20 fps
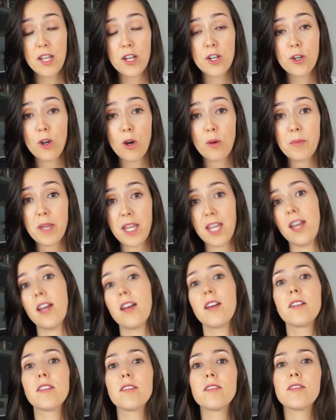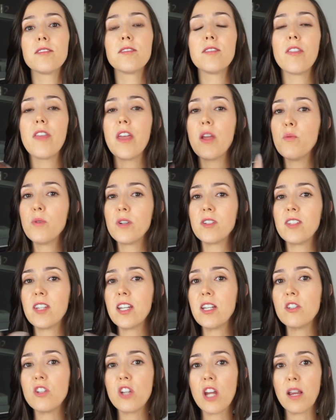not because they were
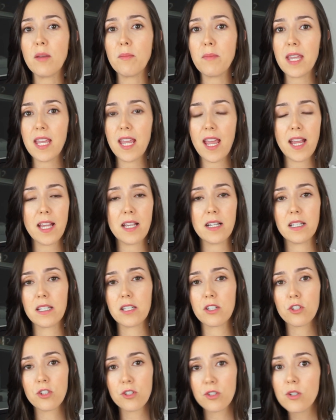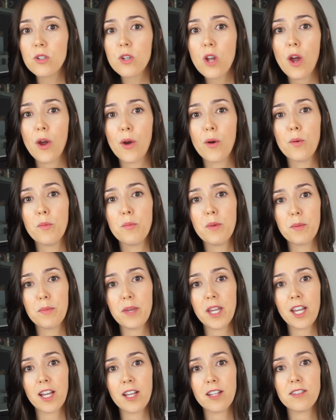teaching me English, no, but
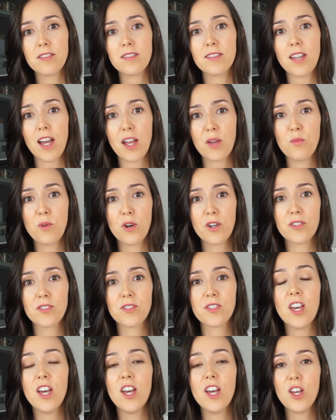because I was